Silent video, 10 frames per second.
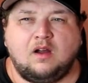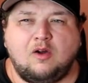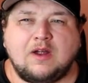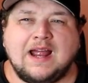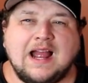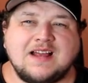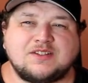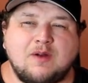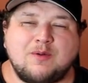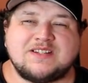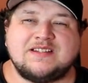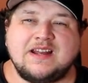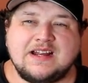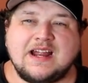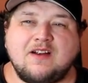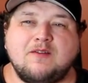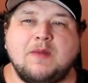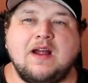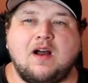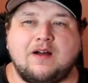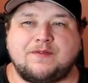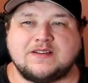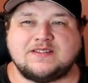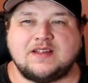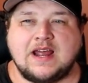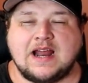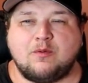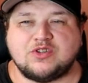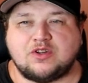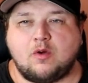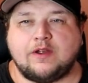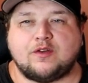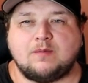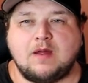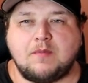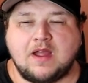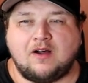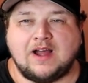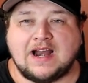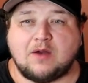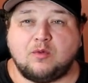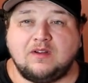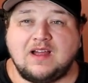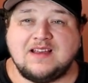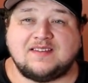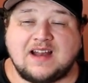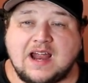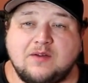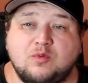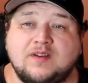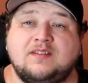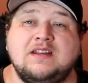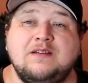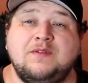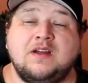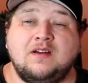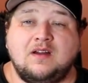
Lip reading: Okay guys, so I was sitting here in my office and I was going through my mail and I realized that I had received